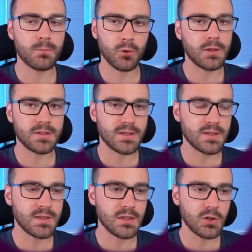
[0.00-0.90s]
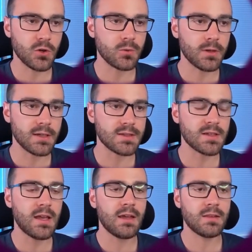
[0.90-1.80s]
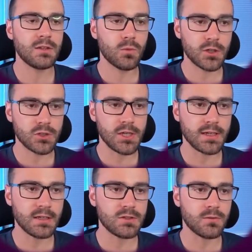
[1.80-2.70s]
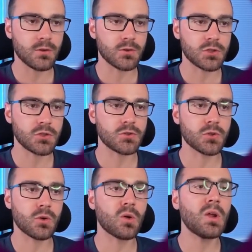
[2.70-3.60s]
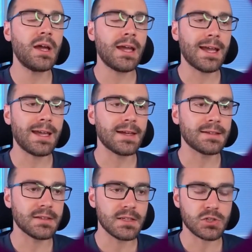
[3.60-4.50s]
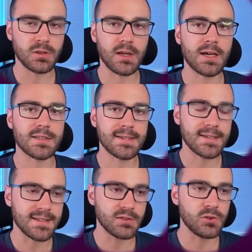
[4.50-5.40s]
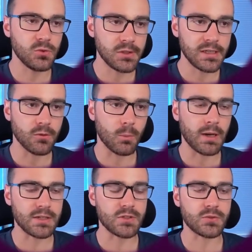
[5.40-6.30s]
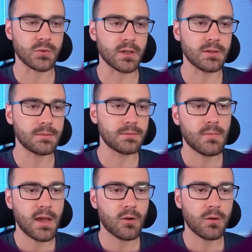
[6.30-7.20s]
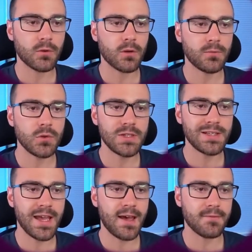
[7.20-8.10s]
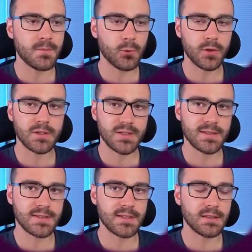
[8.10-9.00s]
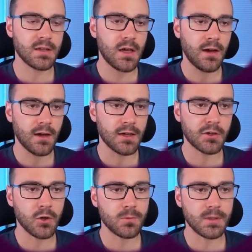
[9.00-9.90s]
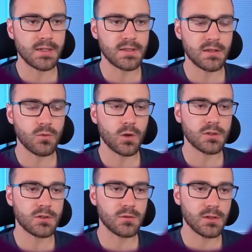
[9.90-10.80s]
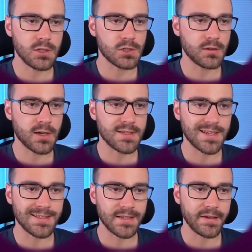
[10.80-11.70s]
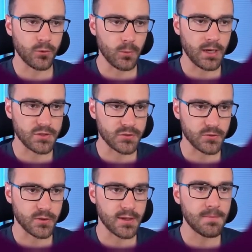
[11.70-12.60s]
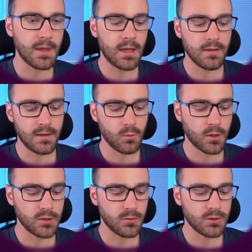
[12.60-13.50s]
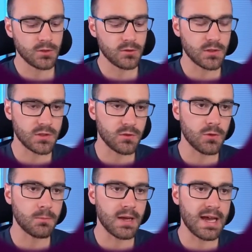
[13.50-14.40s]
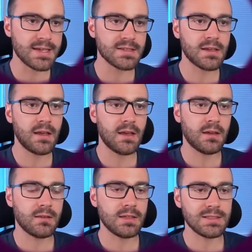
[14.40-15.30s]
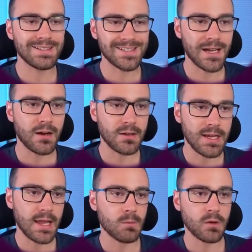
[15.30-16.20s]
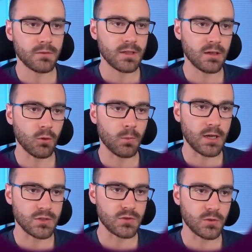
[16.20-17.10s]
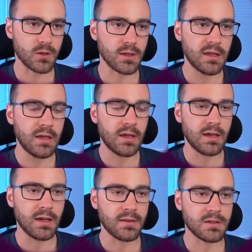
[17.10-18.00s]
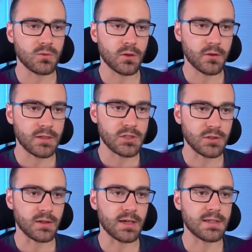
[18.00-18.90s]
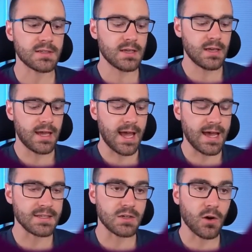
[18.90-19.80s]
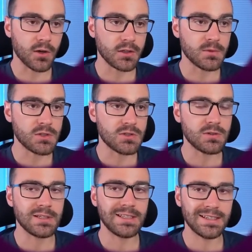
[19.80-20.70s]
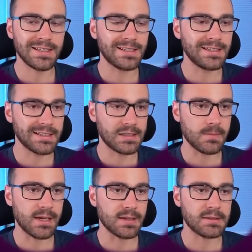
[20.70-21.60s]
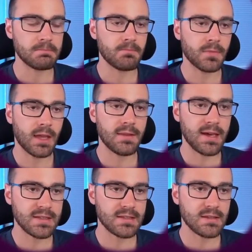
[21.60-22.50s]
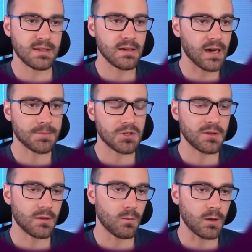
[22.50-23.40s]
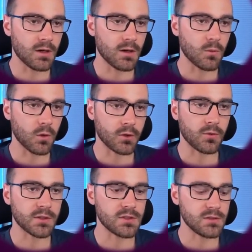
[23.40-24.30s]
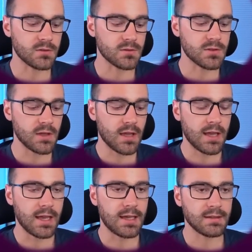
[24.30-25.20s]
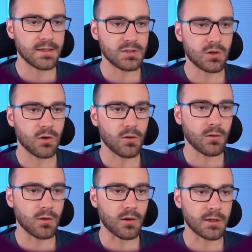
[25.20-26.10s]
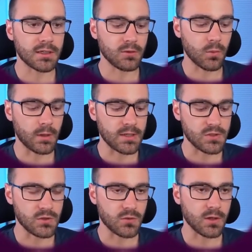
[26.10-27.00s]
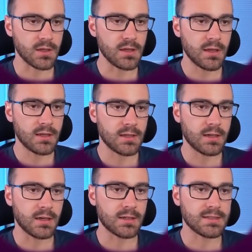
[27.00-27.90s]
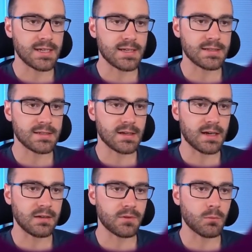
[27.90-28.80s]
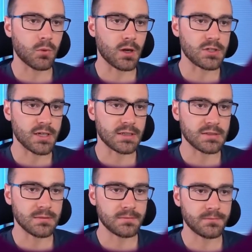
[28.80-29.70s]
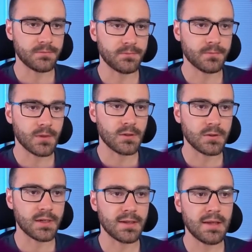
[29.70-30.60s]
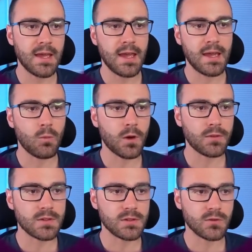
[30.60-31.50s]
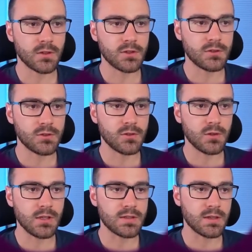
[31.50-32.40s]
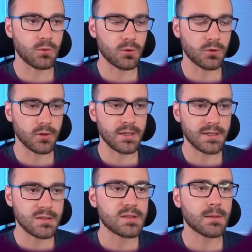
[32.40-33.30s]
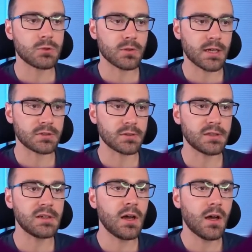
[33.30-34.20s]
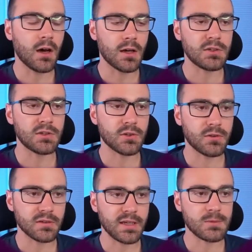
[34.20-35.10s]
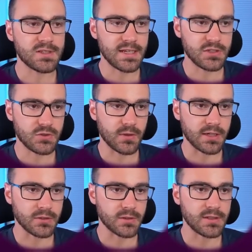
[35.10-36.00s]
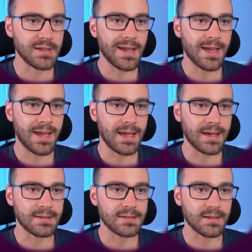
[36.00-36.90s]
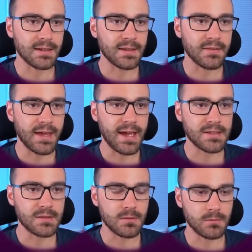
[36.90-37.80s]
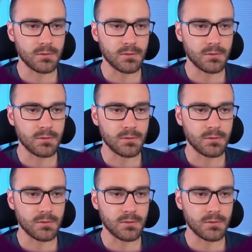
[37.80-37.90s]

a pre-existing code base that you want to check into version control and initialize as a new Git repository. However, if you didn't have a pre-existing code base that you wanted to initialize as a Git repository, then what you would do is you would pass the desired name of the Git repository that you want to initialize as an argument to the git init command. And that's the option that we're going to use. And let's call our Git repository test-project. Okay, and what this is going to do is it will create a subdirectory under the lambda test directory, and that